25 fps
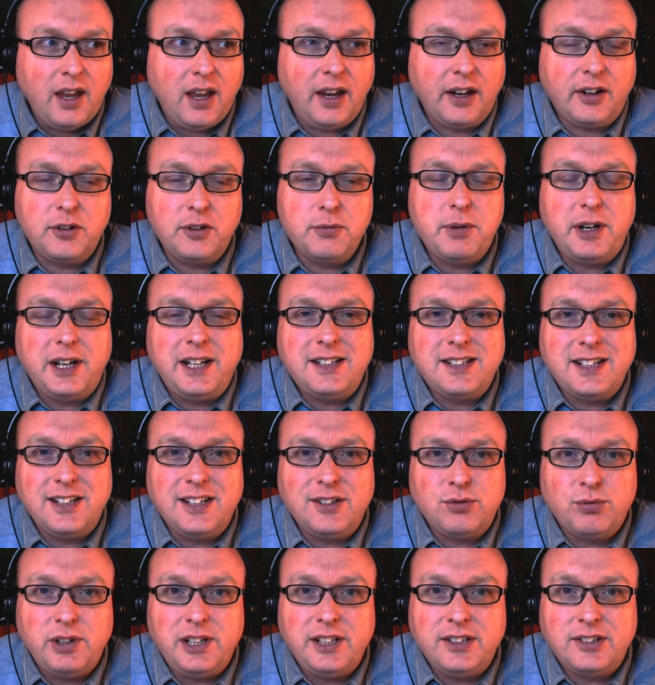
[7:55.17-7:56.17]
because my
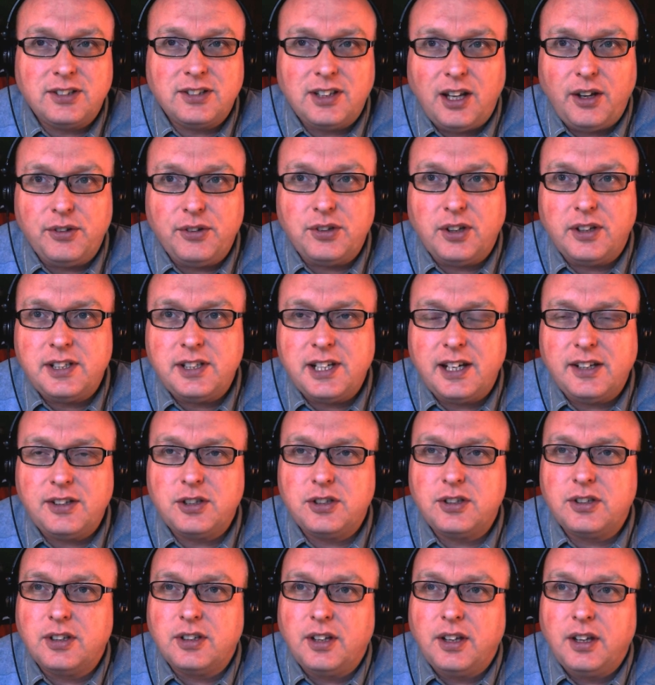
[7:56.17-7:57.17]
internet's really slow. So it
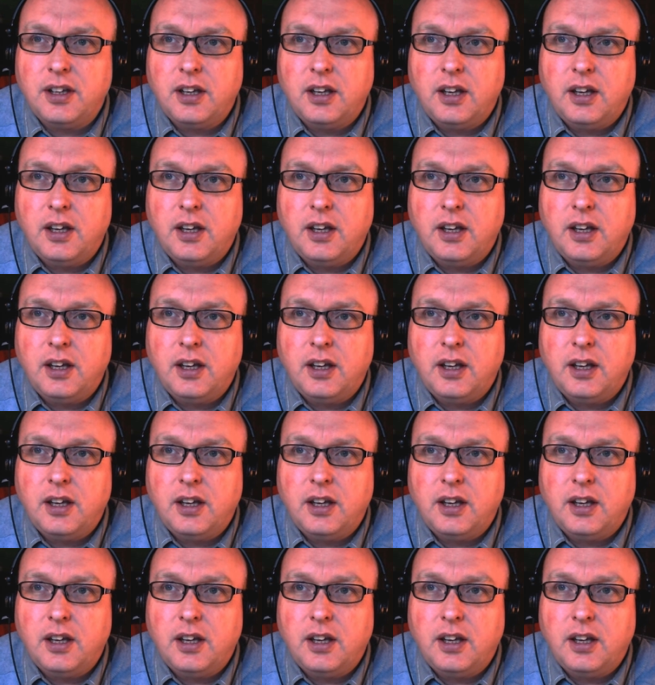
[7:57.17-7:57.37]
takes,